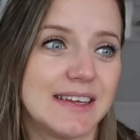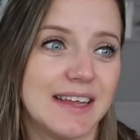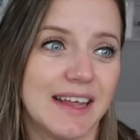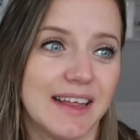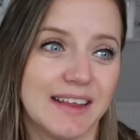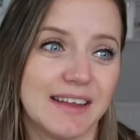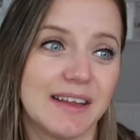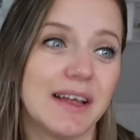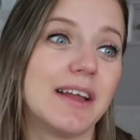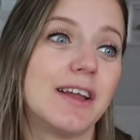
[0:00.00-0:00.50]

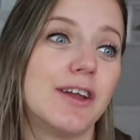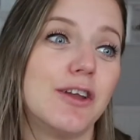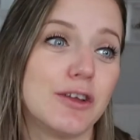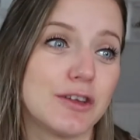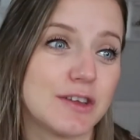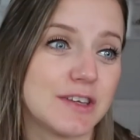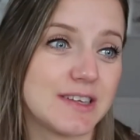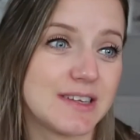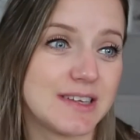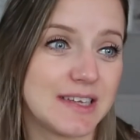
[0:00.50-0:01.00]
yeah, had
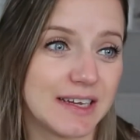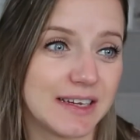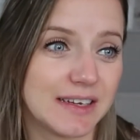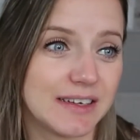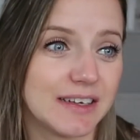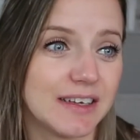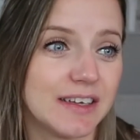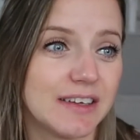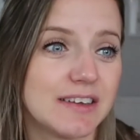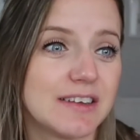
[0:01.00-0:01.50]
lots of
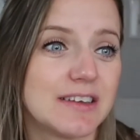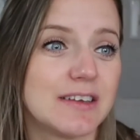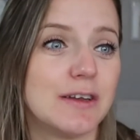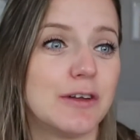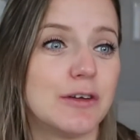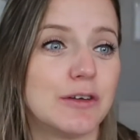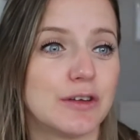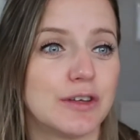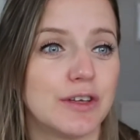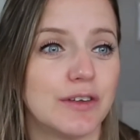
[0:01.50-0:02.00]
sickness,
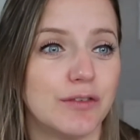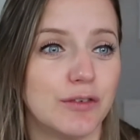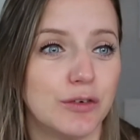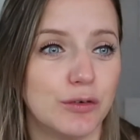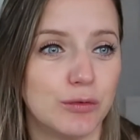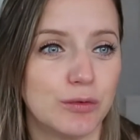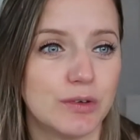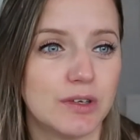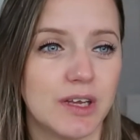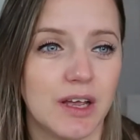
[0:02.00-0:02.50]
lots of
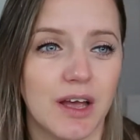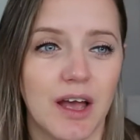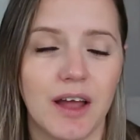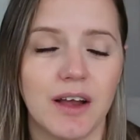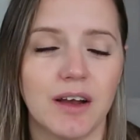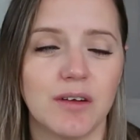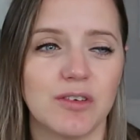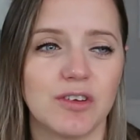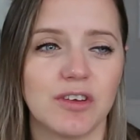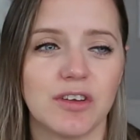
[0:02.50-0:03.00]
nausea,
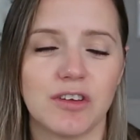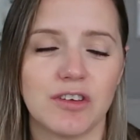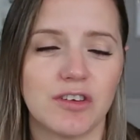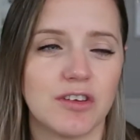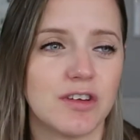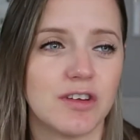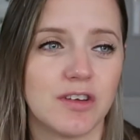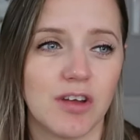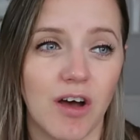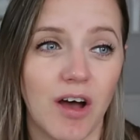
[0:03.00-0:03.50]
and
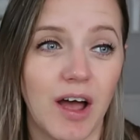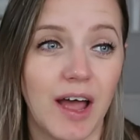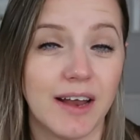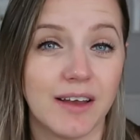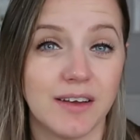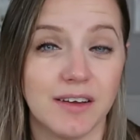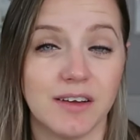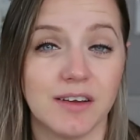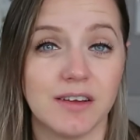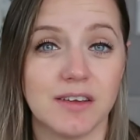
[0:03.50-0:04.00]
the
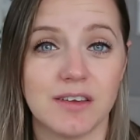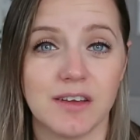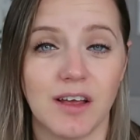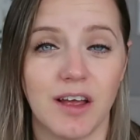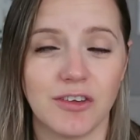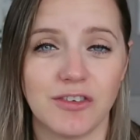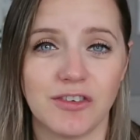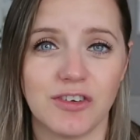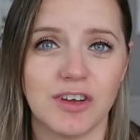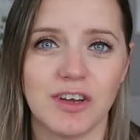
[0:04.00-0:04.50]
tiredness.
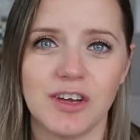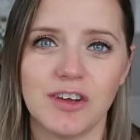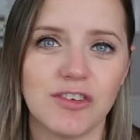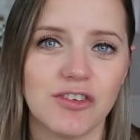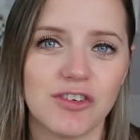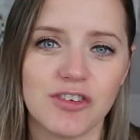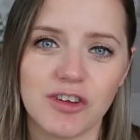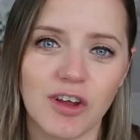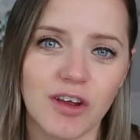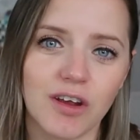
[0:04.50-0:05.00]
I
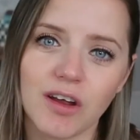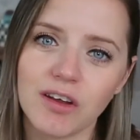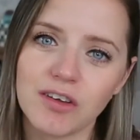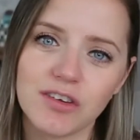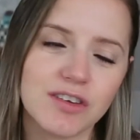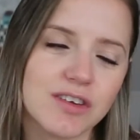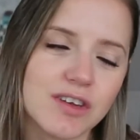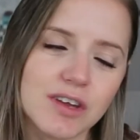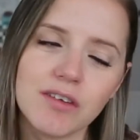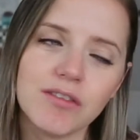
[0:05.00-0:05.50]

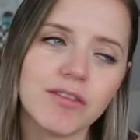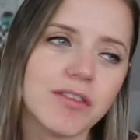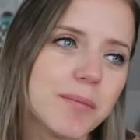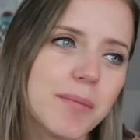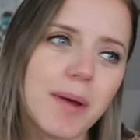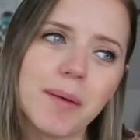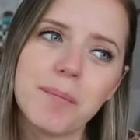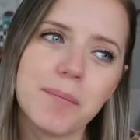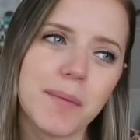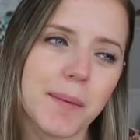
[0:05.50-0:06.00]
just didn't
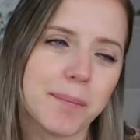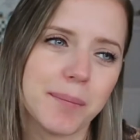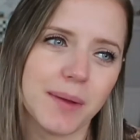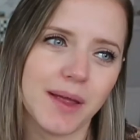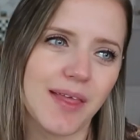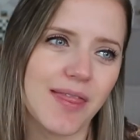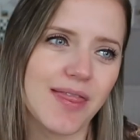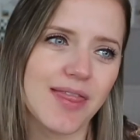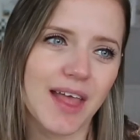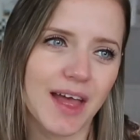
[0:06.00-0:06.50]
remember
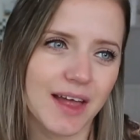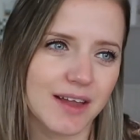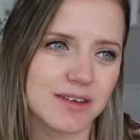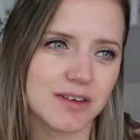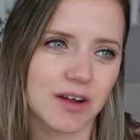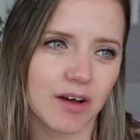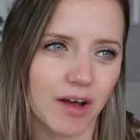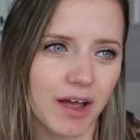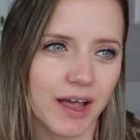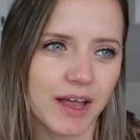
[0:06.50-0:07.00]
being that
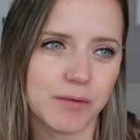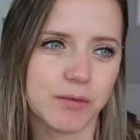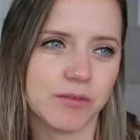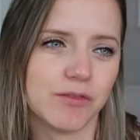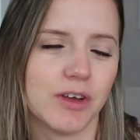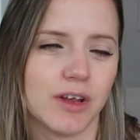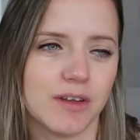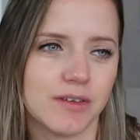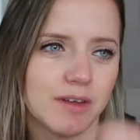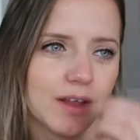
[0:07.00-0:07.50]
tired
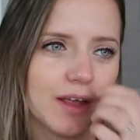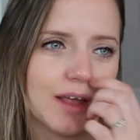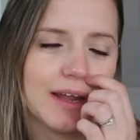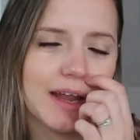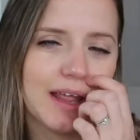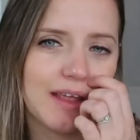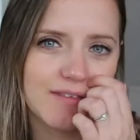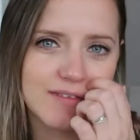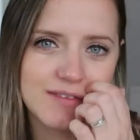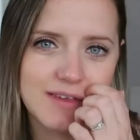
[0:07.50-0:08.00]
of Jesse.
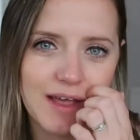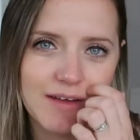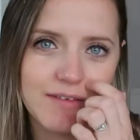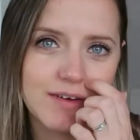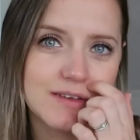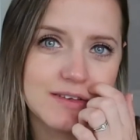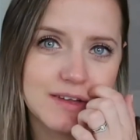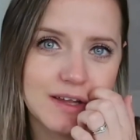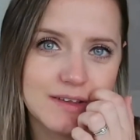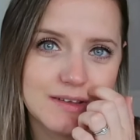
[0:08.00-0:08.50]
And even
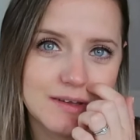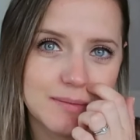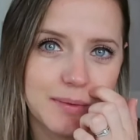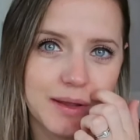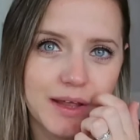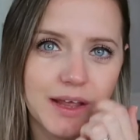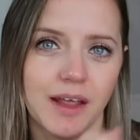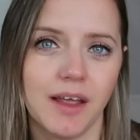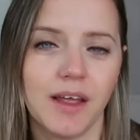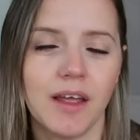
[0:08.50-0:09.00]
Terry said to
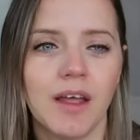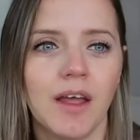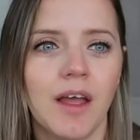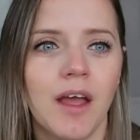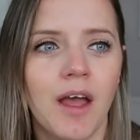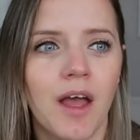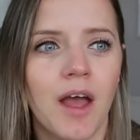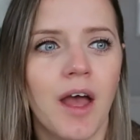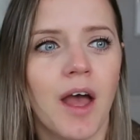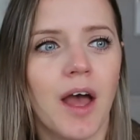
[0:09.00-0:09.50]
me,
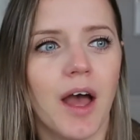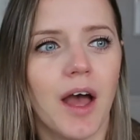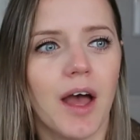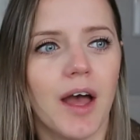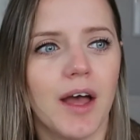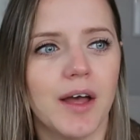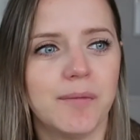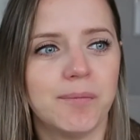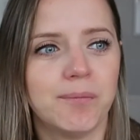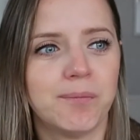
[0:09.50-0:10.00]

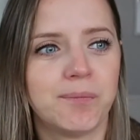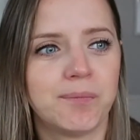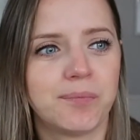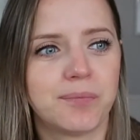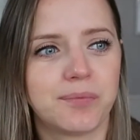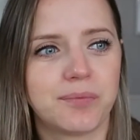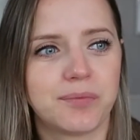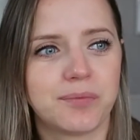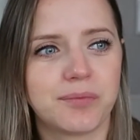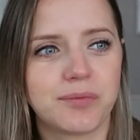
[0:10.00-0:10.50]

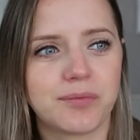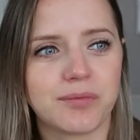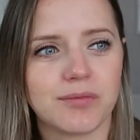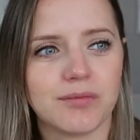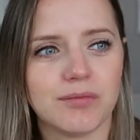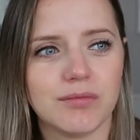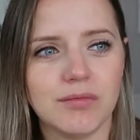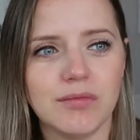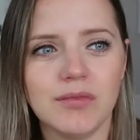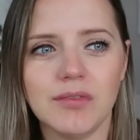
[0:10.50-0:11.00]

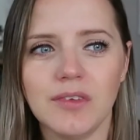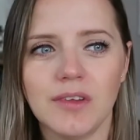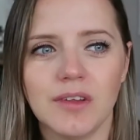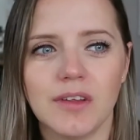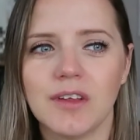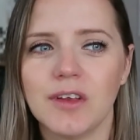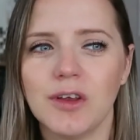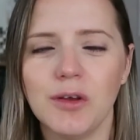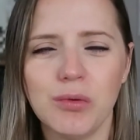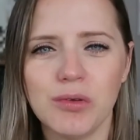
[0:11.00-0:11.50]

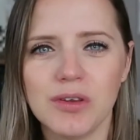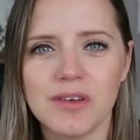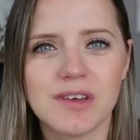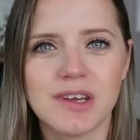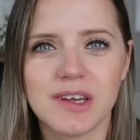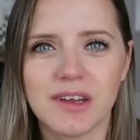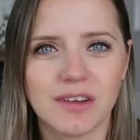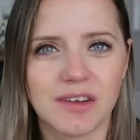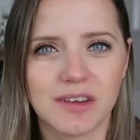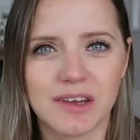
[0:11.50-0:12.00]
you
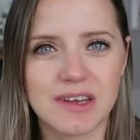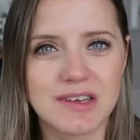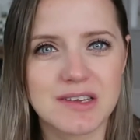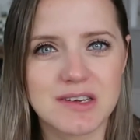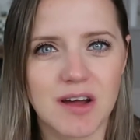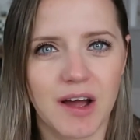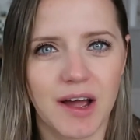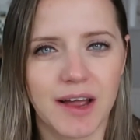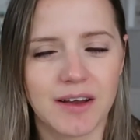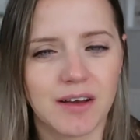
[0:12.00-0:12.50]
wasn't this
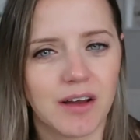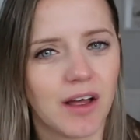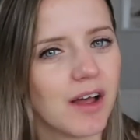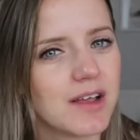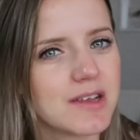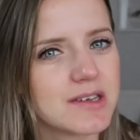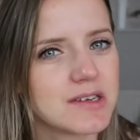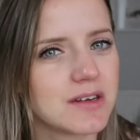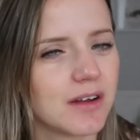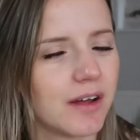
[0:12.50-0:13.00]
tired
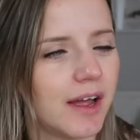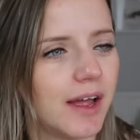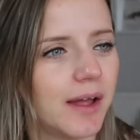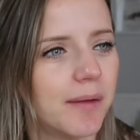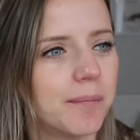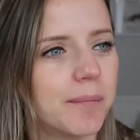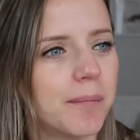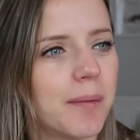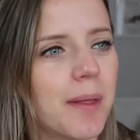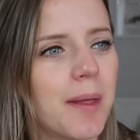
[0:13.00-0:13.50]
last
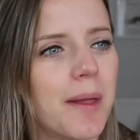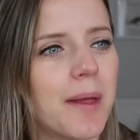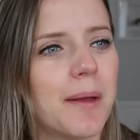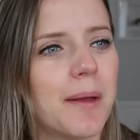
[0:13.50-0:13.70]
time,